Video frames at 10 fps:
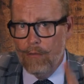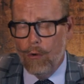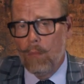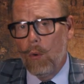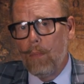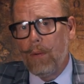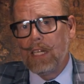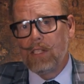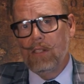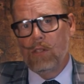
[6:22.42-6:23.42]
Four more
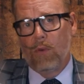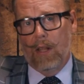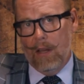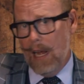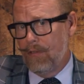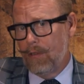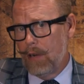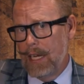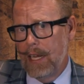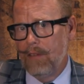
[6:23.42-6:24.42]
patients with life
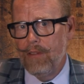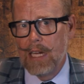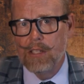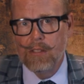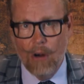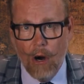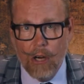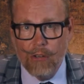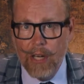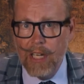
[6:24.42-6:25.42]
threatening infections
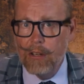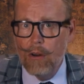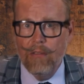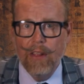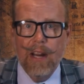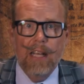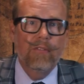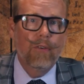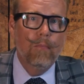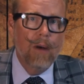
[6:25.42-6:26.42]
are treated over the next
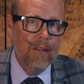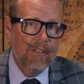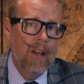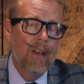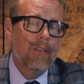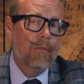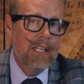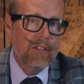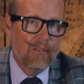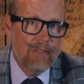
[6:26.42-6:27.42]
few months. Three
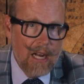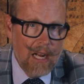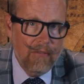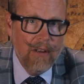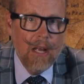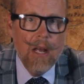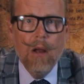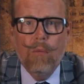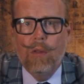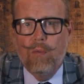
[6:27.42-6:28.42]
survive,
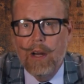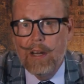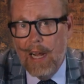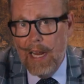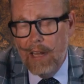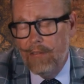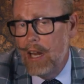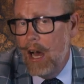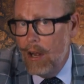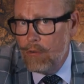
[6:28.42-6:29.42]
with one dying of
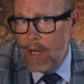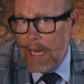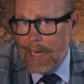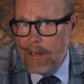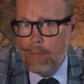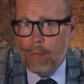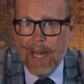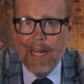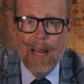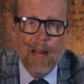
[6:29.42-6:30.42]
an unrelated
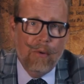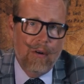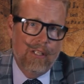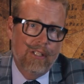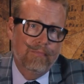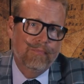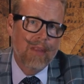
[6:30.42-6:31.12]
brain hemorrhage.